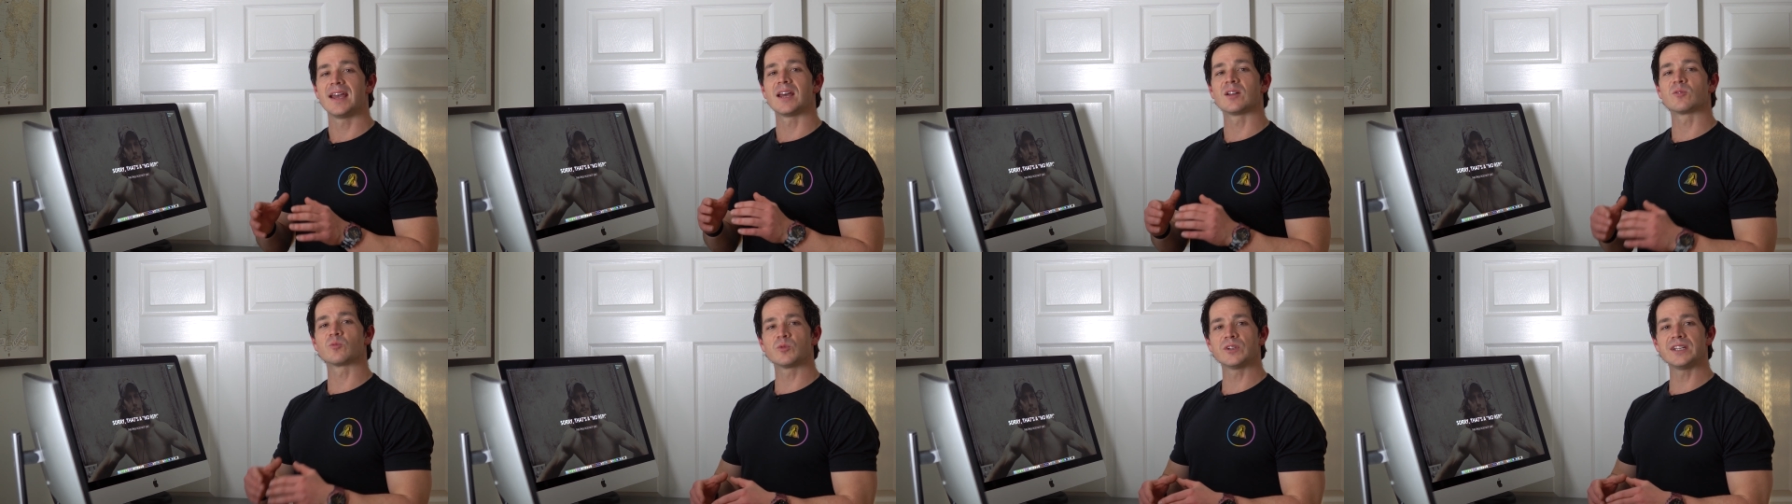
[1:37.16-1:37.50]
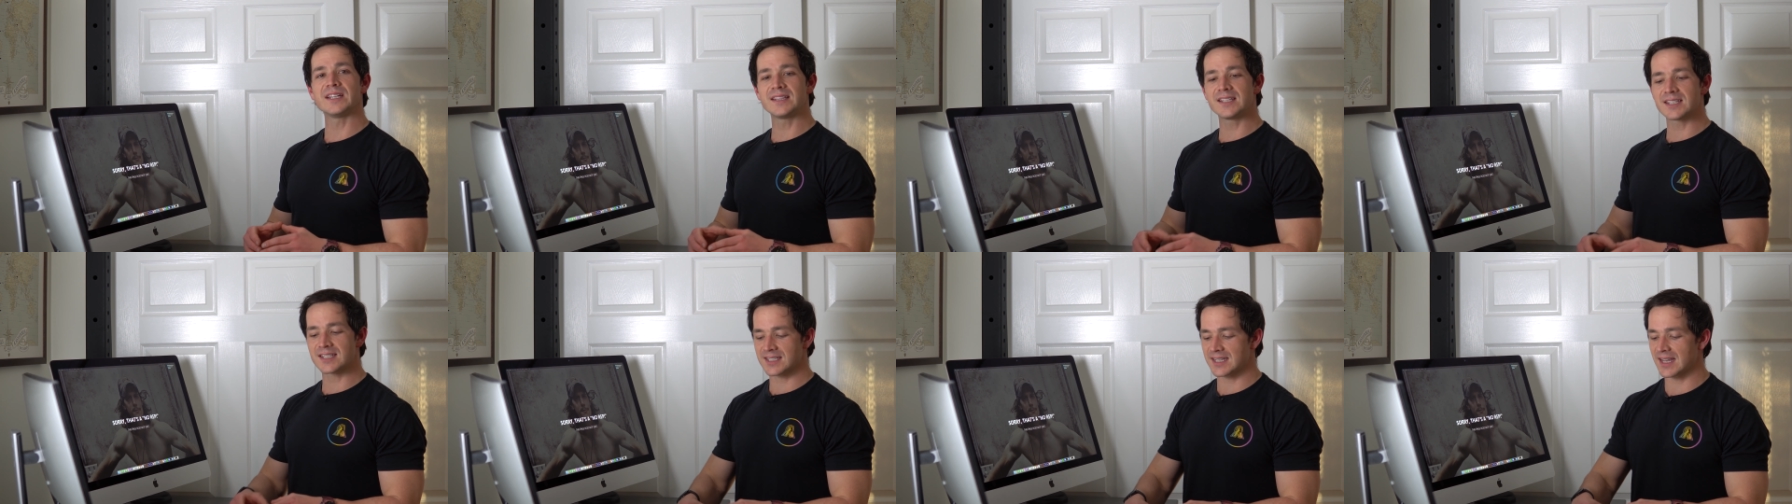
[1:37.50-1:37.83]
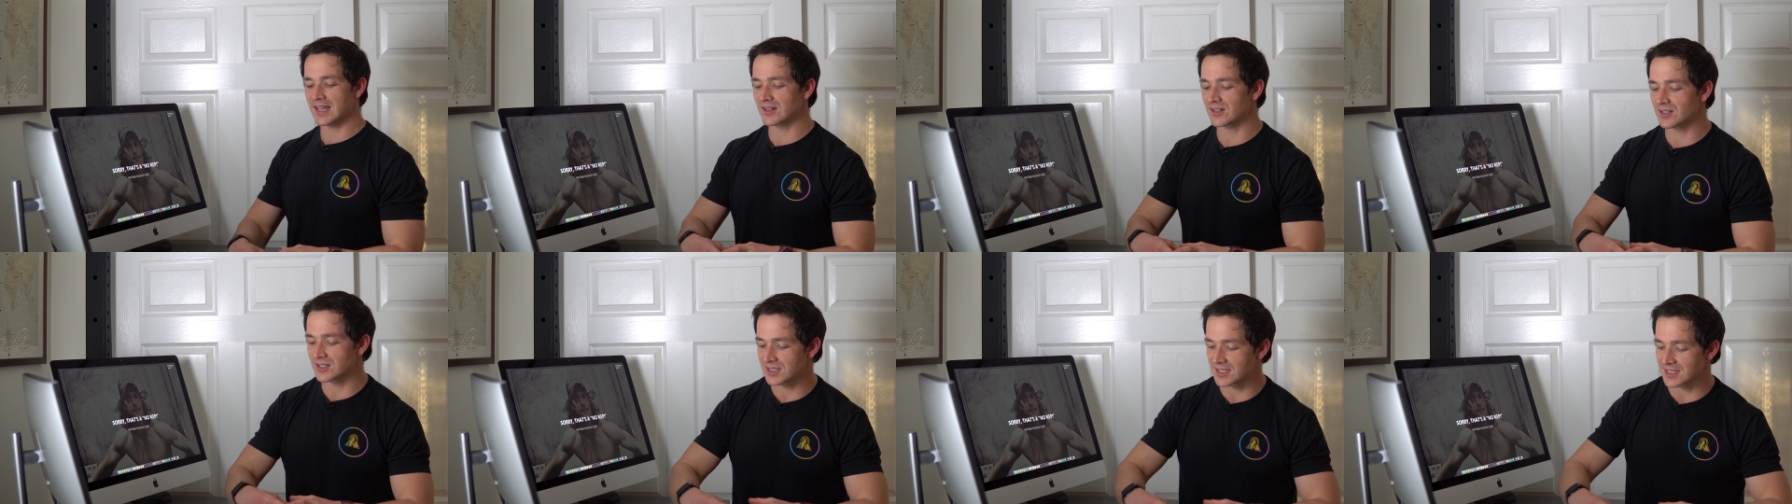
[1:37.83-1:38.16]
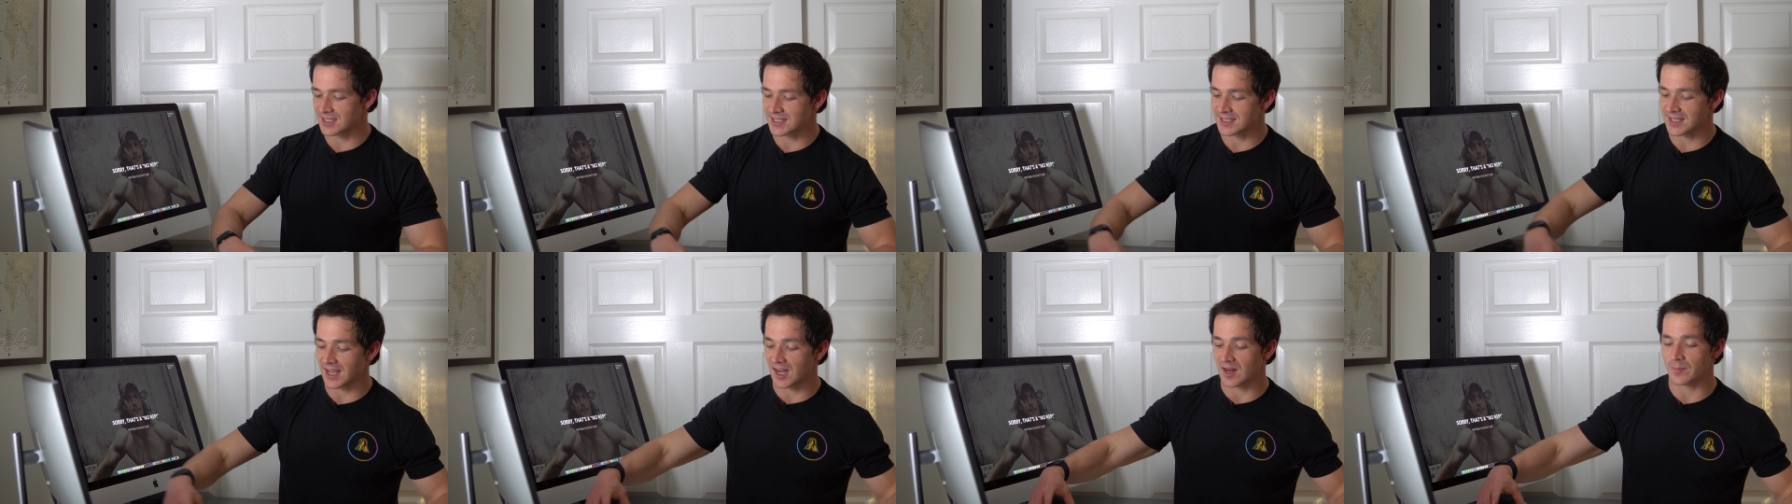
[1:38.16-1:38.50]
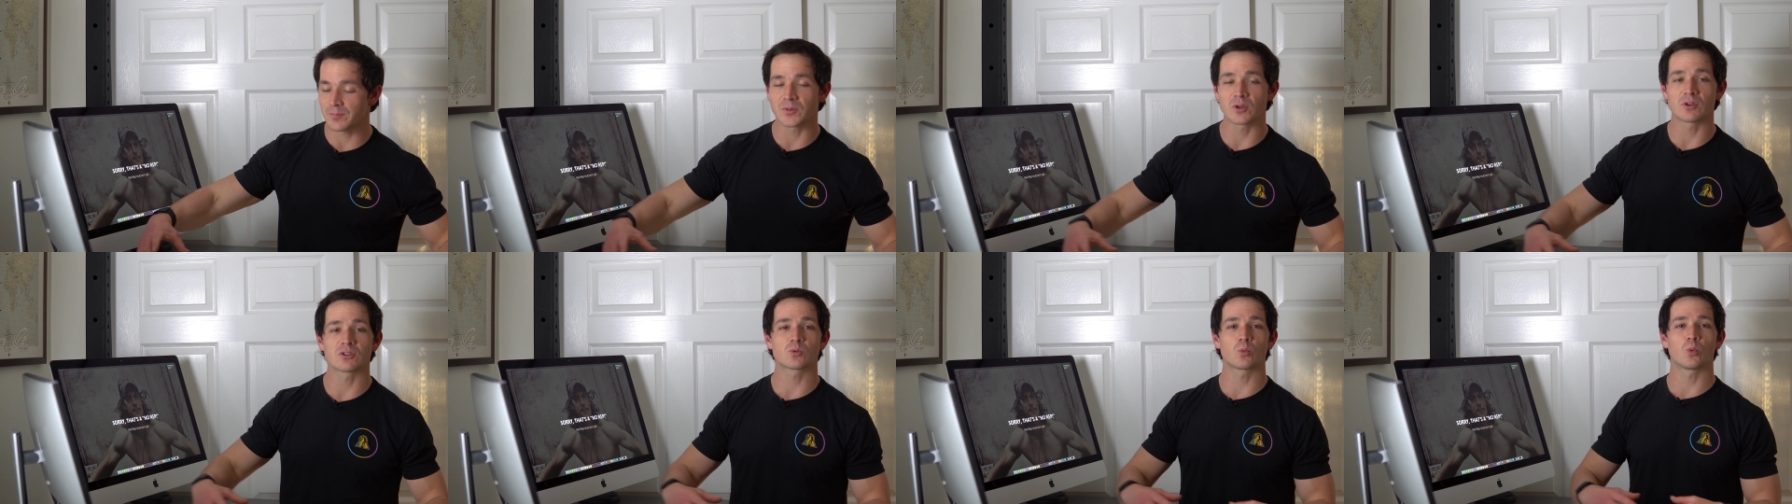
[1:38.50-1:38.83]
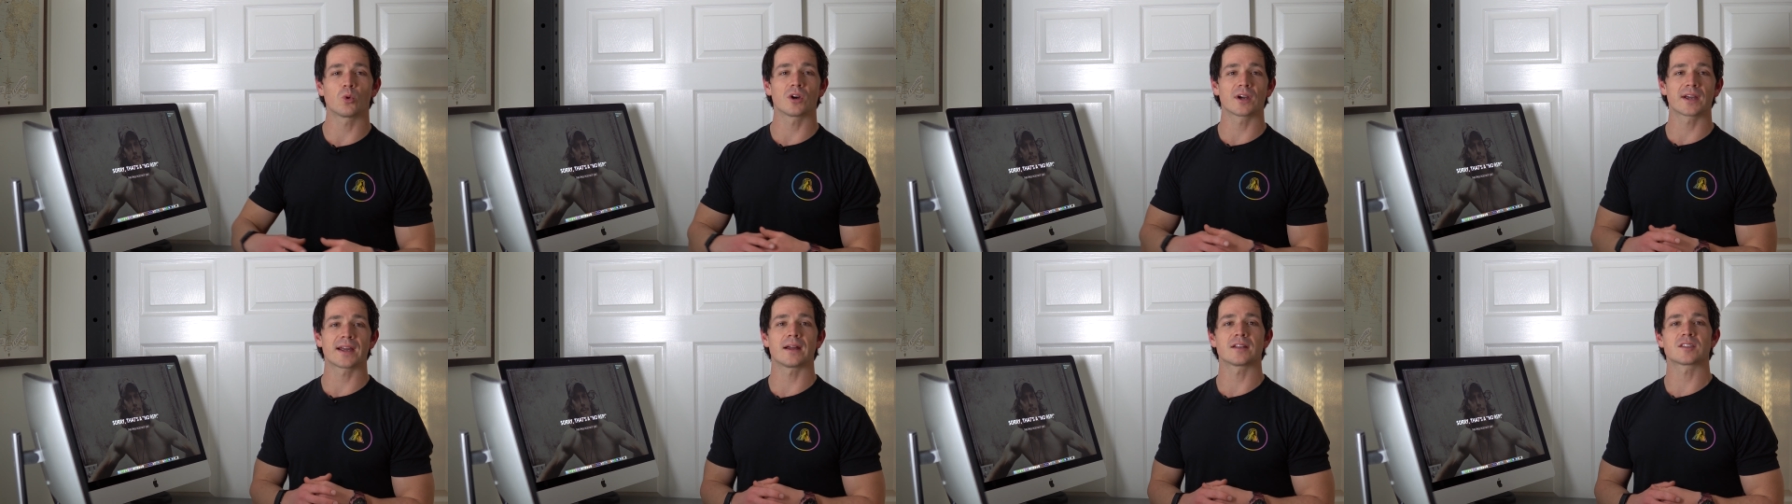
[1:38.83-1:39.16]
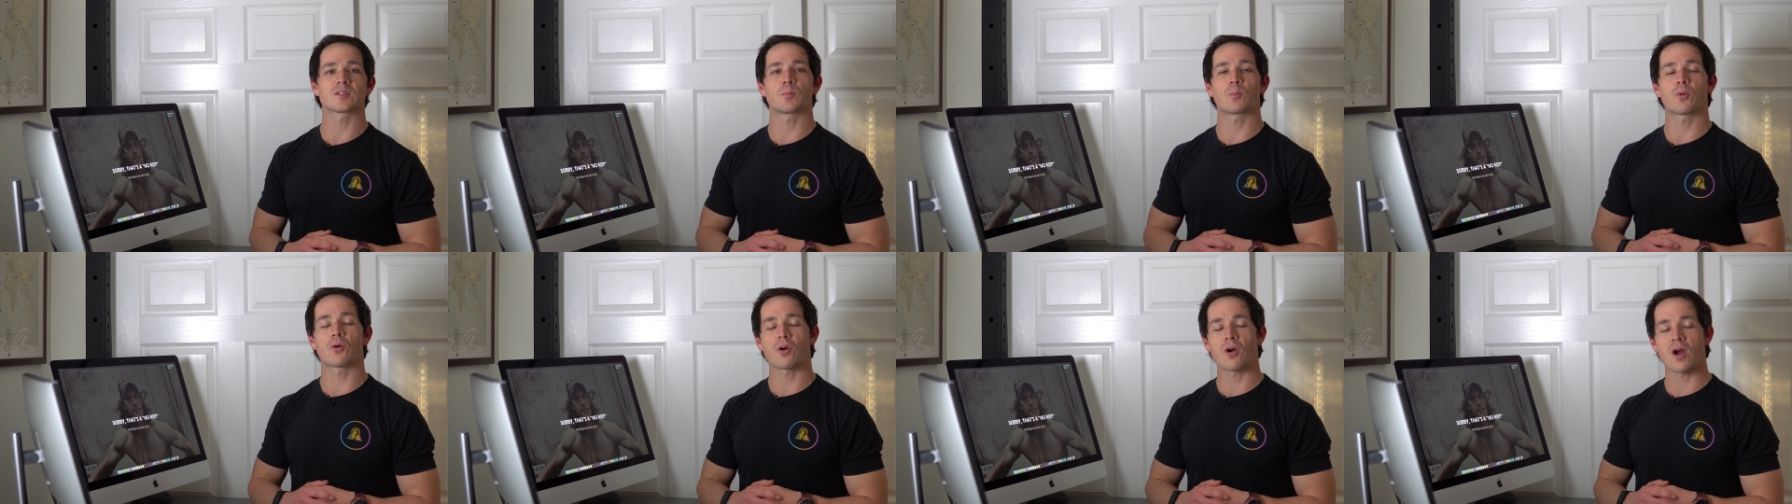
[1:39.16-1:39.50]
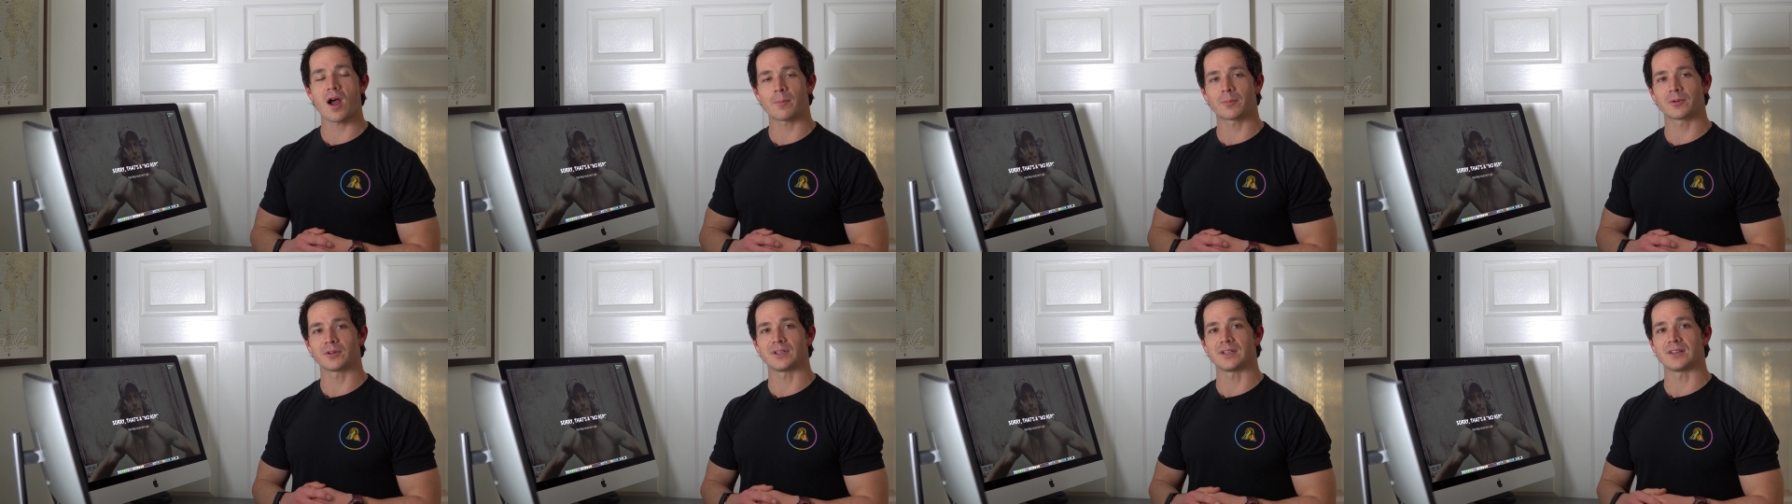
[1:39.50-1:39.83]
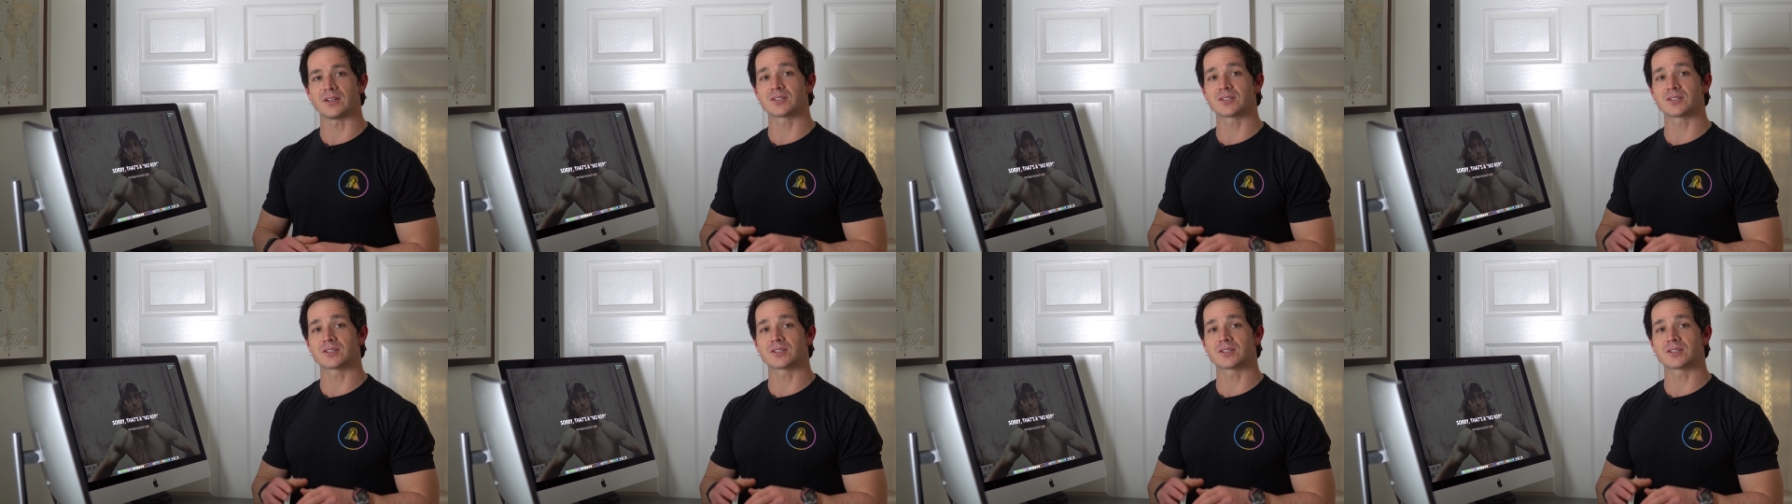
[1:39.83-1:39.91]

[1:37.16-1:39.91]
and read the standards to set up those workouts properly.